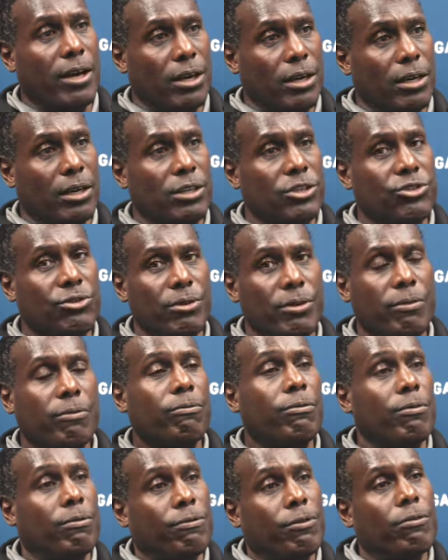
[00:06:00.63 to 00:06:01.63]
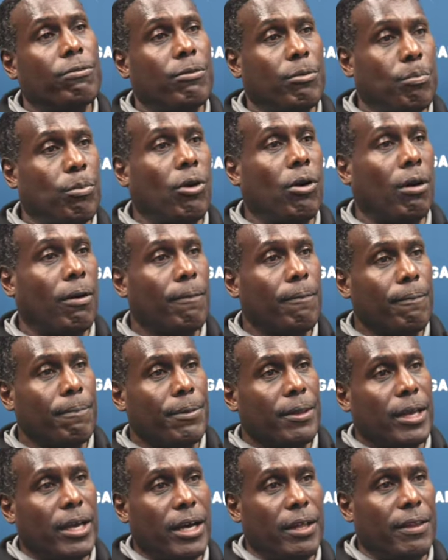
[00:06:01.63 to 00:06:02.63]
our country for football.
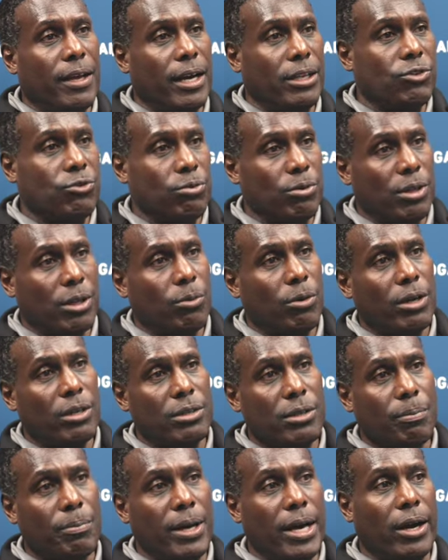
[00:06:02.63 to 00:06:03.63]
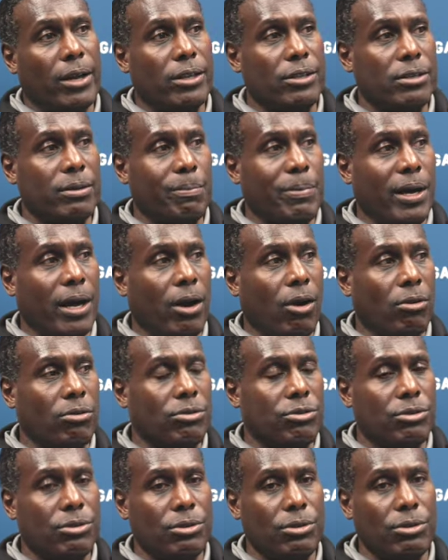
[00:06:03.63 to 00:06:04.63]
And that's really what it's about. And it's
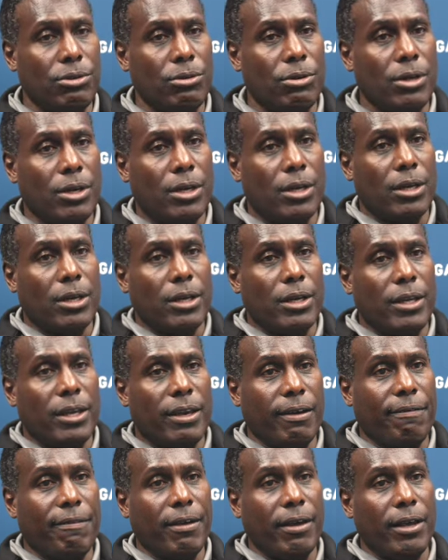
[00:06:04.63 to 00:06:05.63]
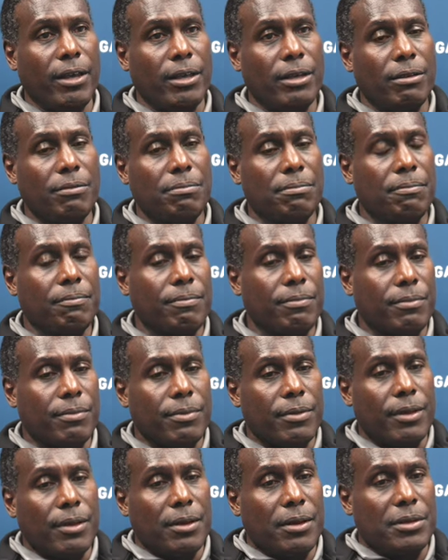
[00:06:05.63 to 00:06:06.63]
about to giving
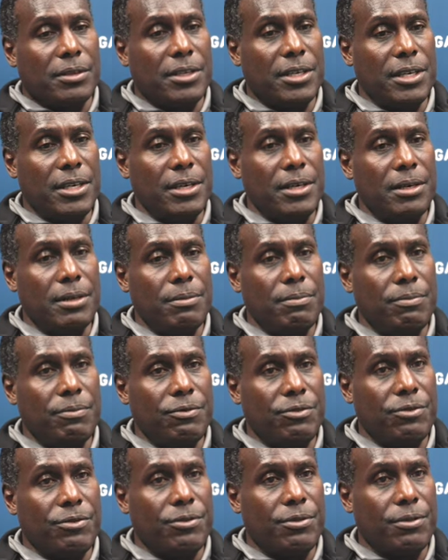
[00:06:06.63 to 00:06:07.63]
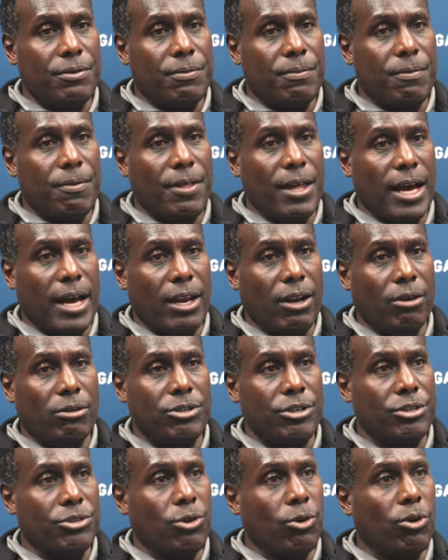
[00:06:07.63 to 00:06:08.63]
teams that are
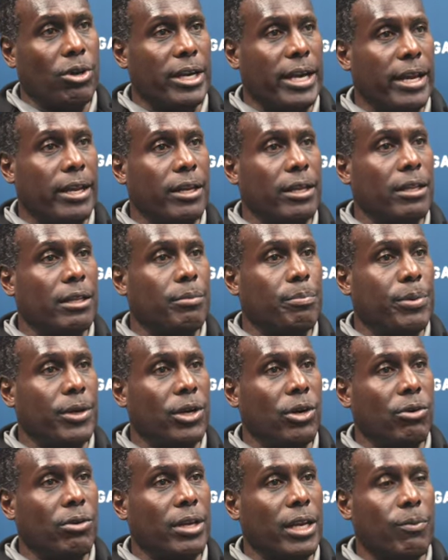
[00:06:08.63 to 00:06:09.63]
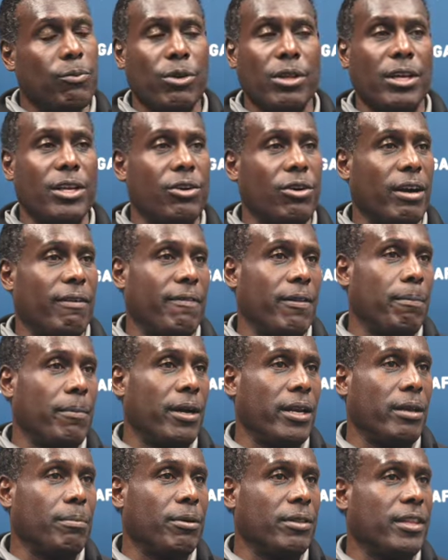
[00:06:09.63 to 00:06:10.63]
just organically built and really don't have the
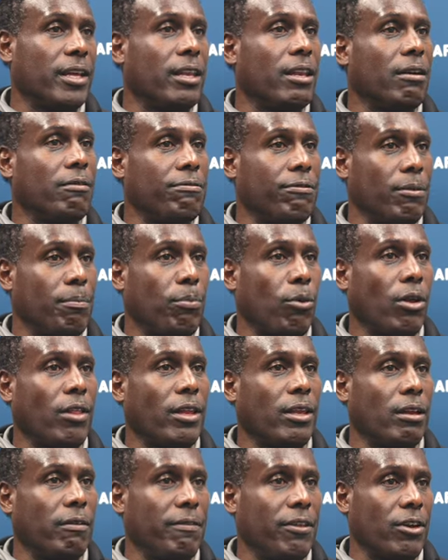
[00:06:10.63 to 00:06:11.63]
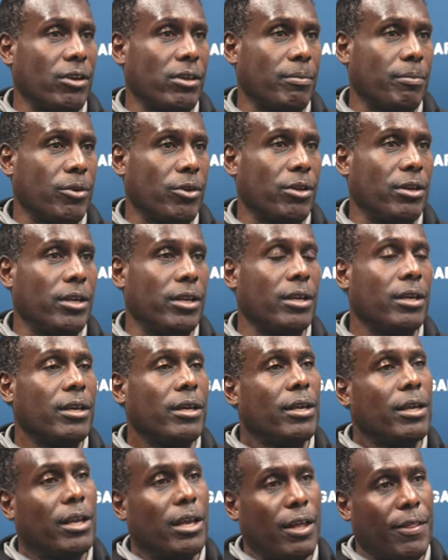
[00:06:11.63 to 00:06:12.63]
money, but they love football, they love their community,
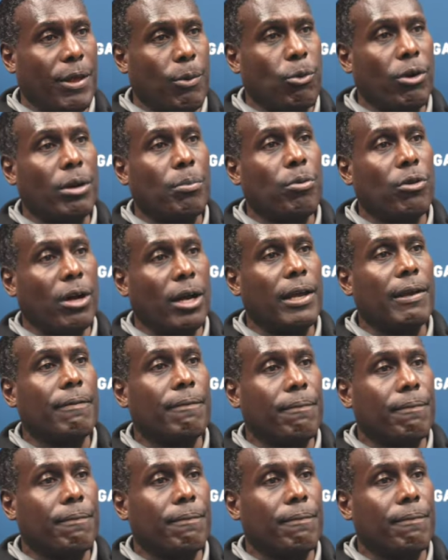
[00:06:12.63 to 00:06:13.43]
and they want to play.